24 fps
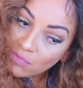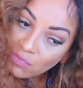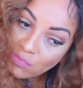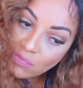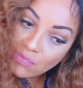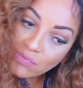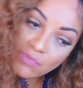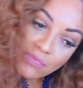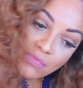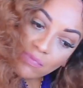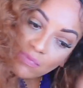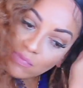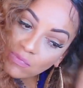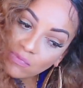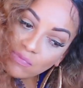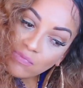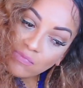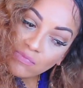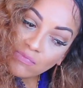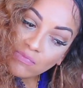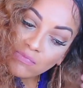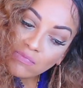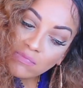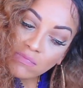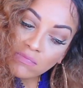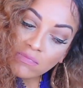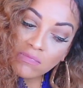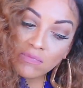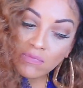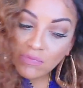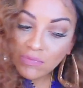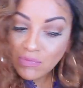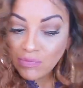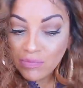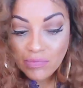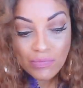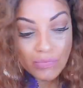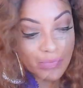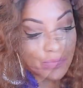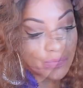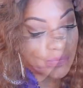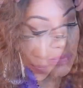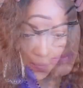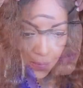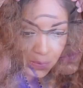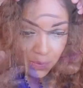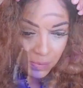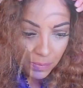
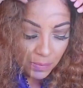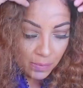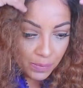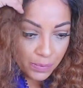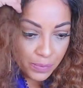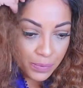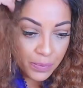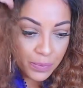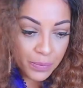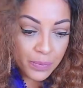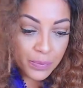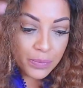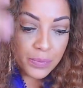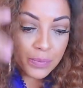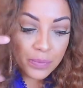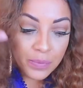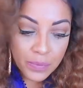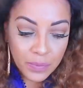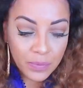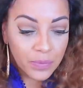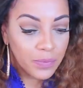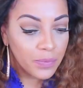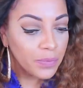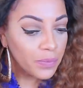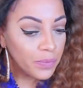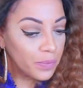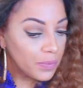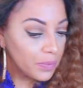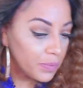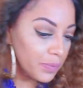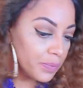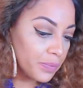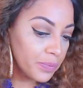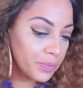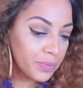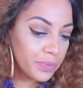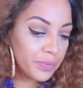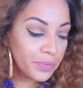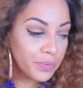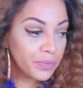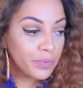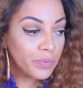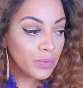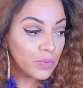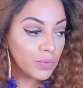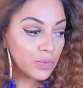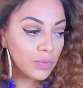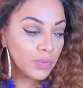
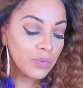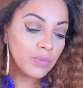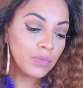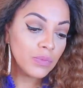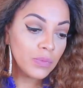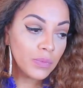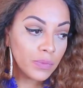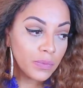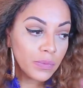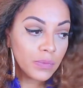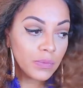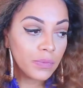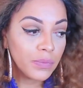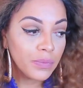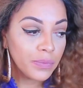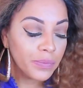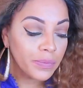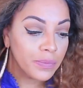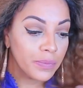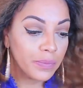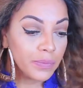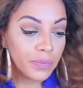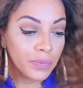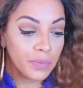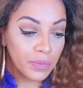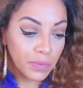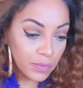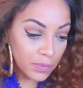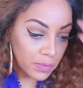(no one is talking)